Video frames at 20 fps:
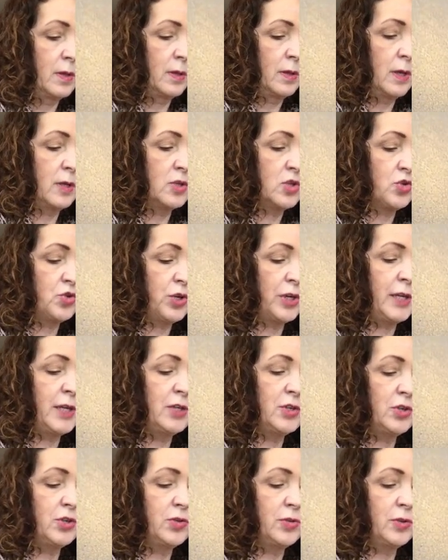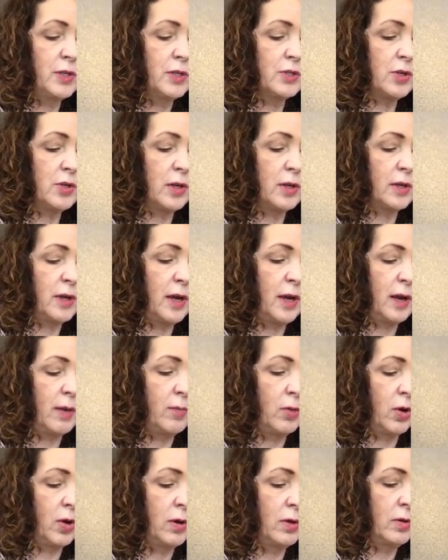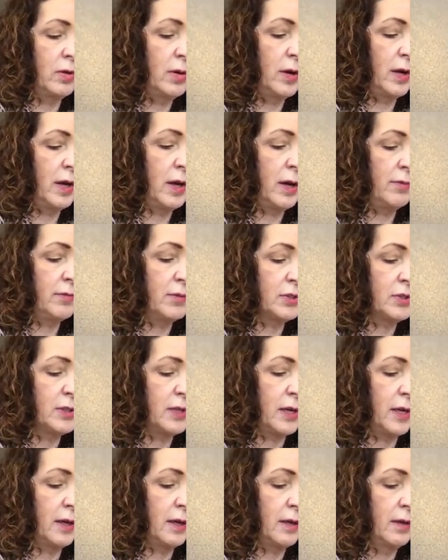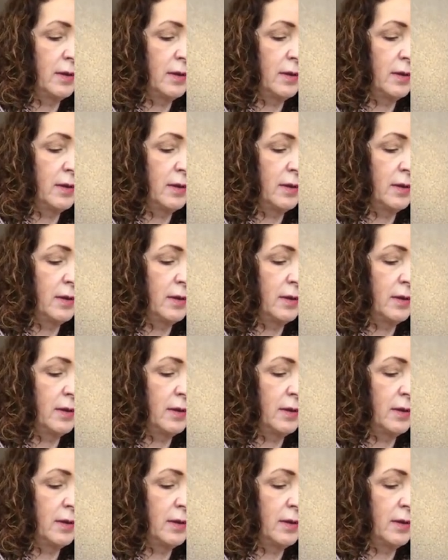it's tricky to do this on camera, I have to say.